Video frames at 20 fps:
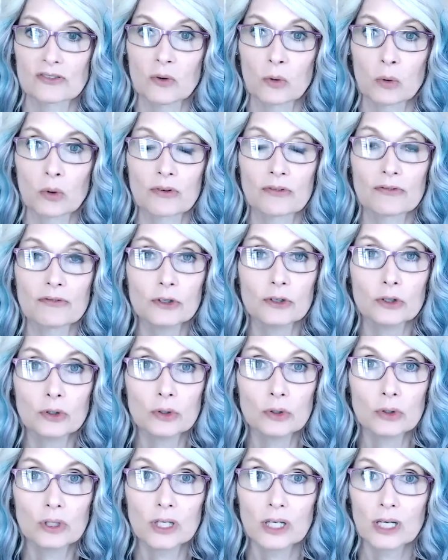for
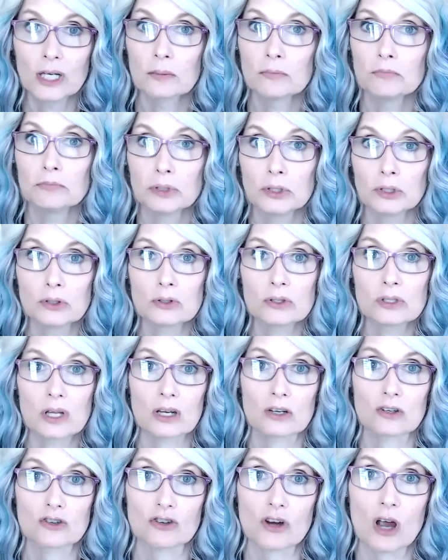food, booze,
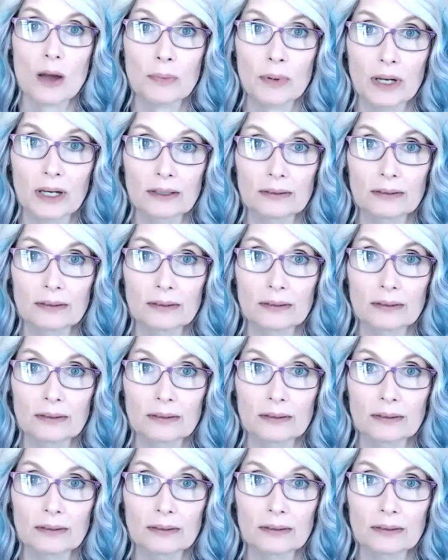and shopping.